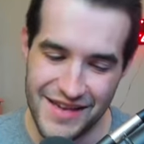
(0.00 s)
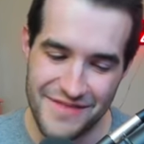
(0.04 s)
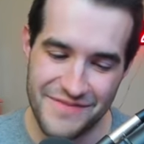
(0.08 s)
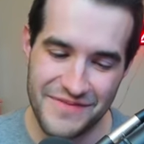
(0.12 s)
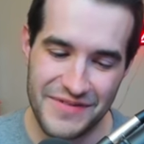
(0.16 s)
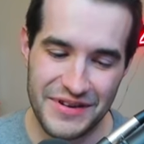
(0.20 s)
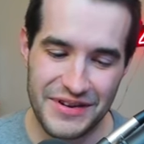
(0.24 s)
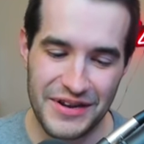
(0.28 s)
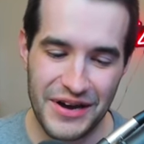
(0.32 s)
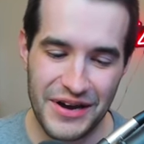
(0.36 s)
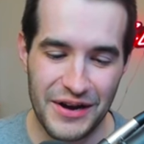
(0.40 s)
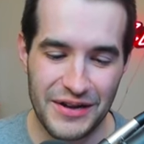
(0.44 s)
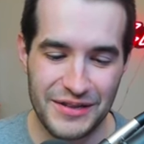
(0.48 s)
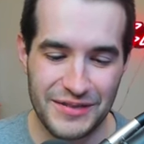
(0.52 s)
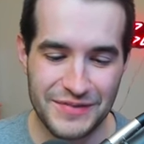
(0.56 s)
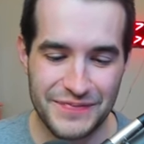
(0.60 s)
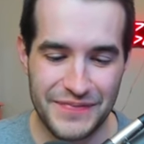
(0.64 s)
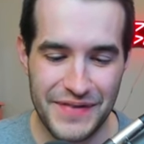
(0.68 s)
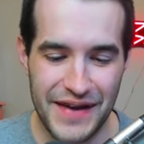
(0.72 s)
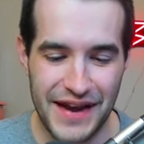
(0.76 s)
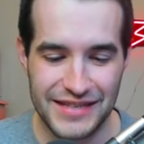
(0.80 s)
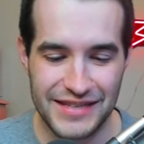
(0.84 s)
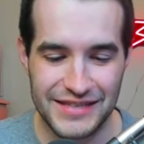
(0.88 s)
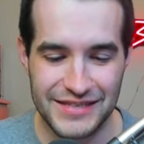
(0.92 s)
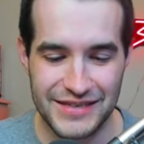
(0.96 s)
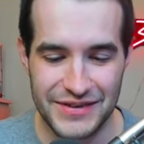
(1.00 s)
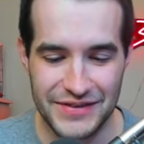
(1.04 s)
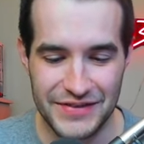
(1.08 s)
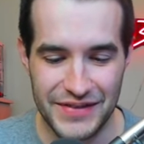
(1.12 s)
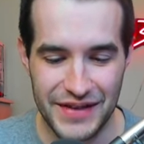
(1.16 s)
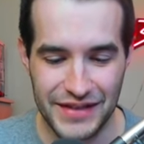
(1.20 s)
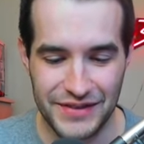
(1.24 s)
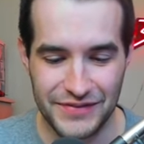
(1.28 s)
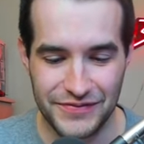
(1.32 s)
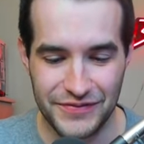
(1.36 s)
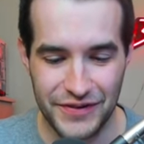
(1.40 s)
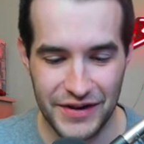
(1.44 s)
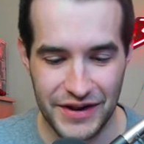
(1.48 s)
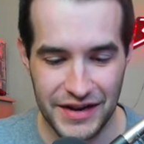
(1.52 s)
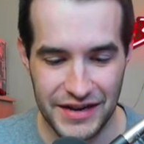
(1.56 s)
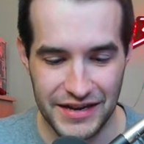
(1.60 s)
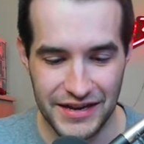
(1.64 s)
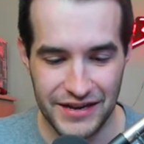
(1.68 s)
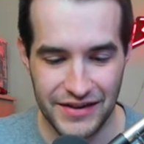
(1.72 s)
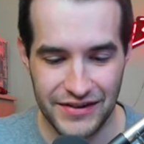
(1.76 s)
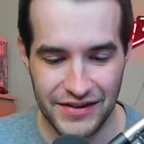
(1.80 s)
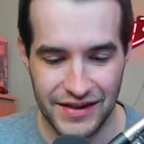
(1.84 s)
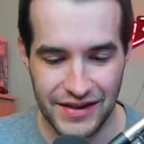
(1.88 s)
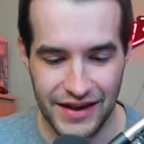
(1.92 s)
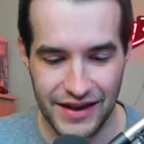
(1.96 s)
McDonald's back too. That's funny.
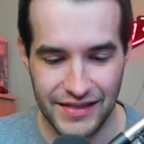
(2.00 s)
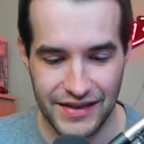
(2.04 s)
Okay, the